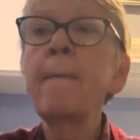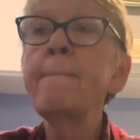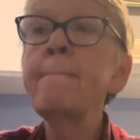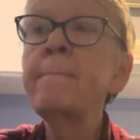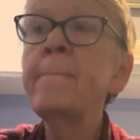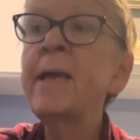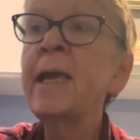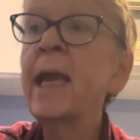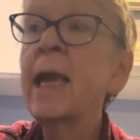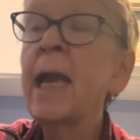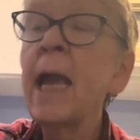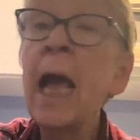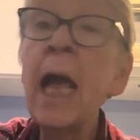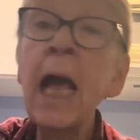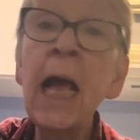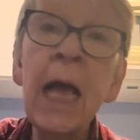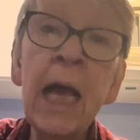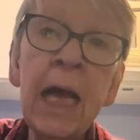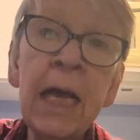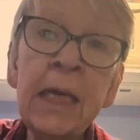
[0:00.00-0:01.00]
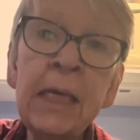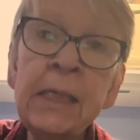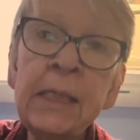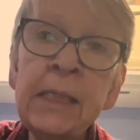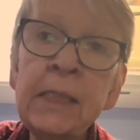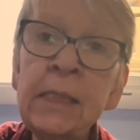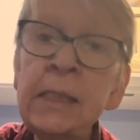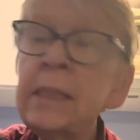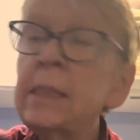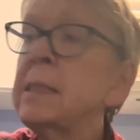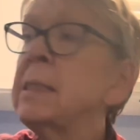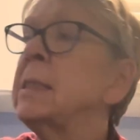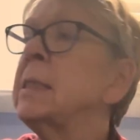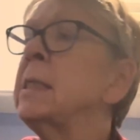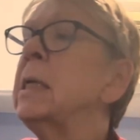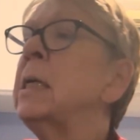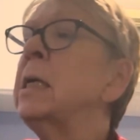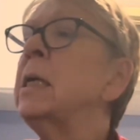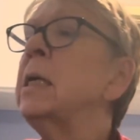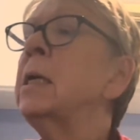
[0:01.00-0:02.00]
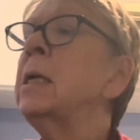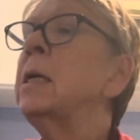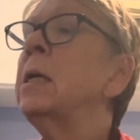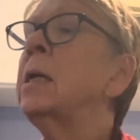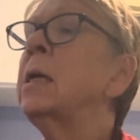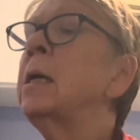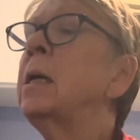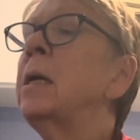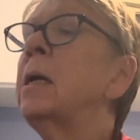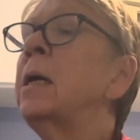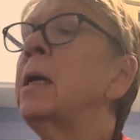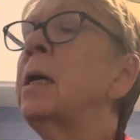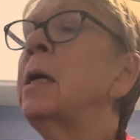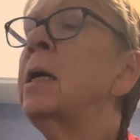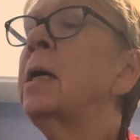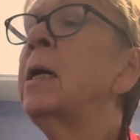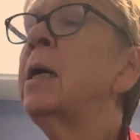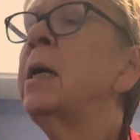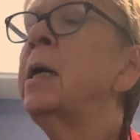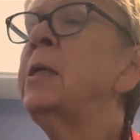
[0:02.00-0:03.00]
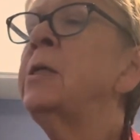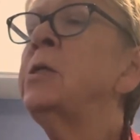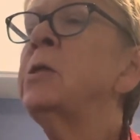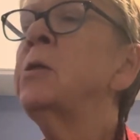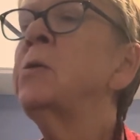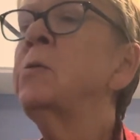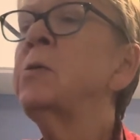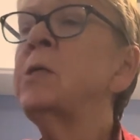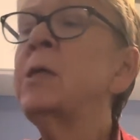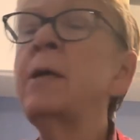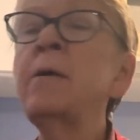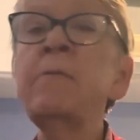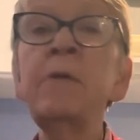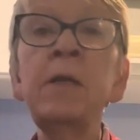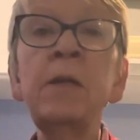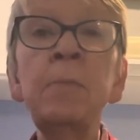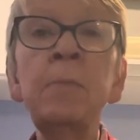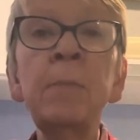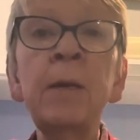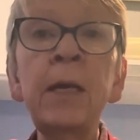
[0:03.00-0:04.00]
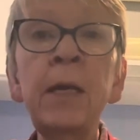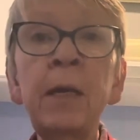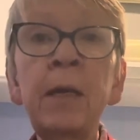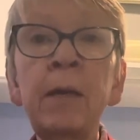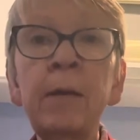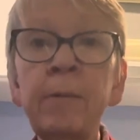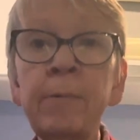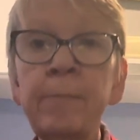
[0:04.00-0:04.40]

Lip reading: because I don't have any made.